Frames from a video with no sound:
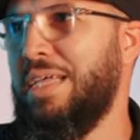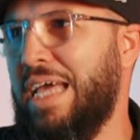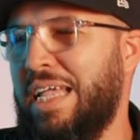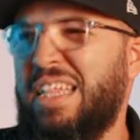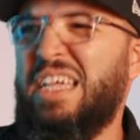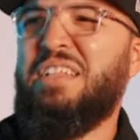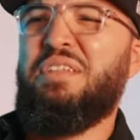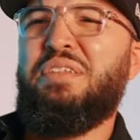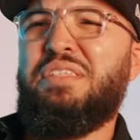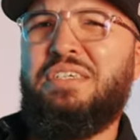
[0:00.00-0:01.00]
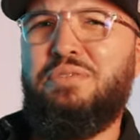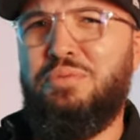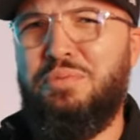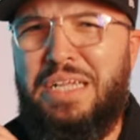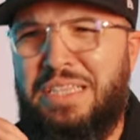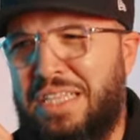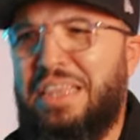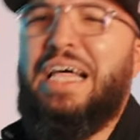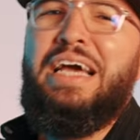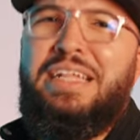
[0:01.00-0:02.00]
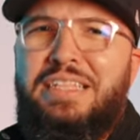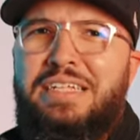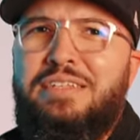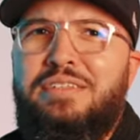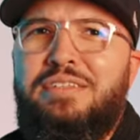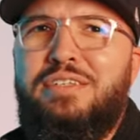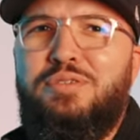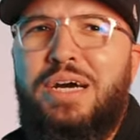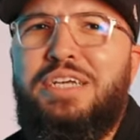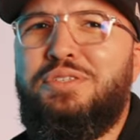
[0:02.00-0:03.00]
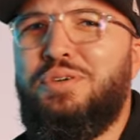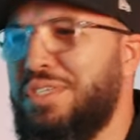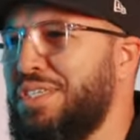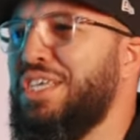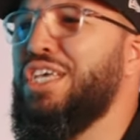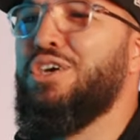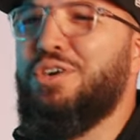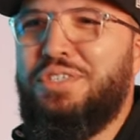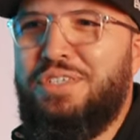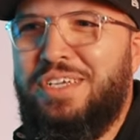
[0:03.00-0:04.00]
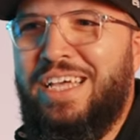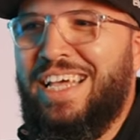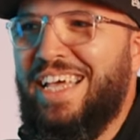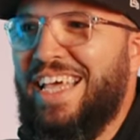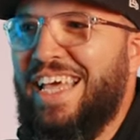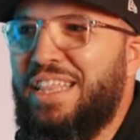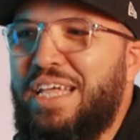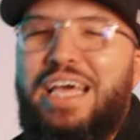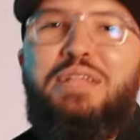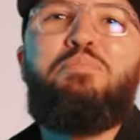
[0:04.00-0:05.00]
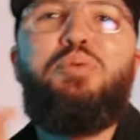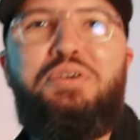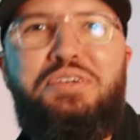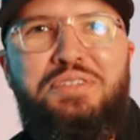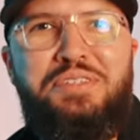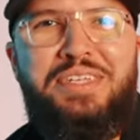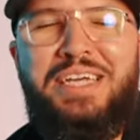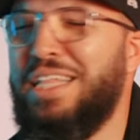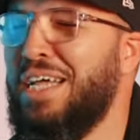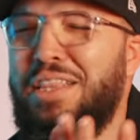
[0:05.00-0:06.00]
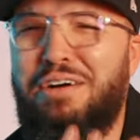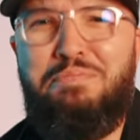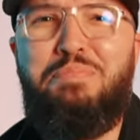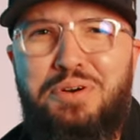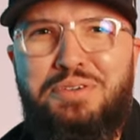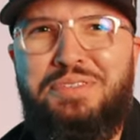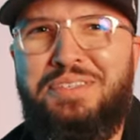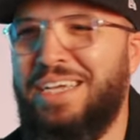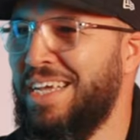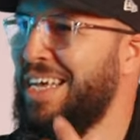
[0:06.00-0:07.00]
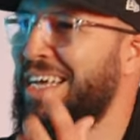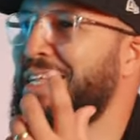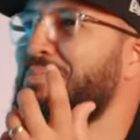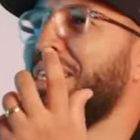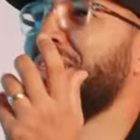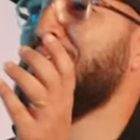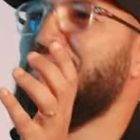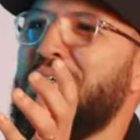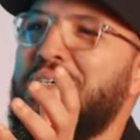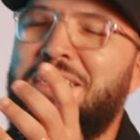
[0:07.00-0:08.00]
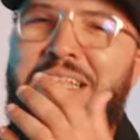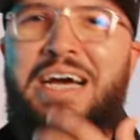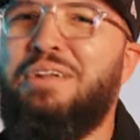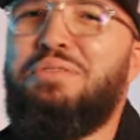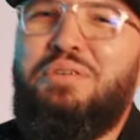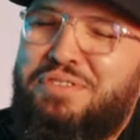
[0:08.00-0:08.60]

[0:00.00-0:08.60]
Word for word: at the end of the tunnel, like the light at the end of the tunnel, I saw this kiosk and they had books. And I love books. And I'm like, I don't know,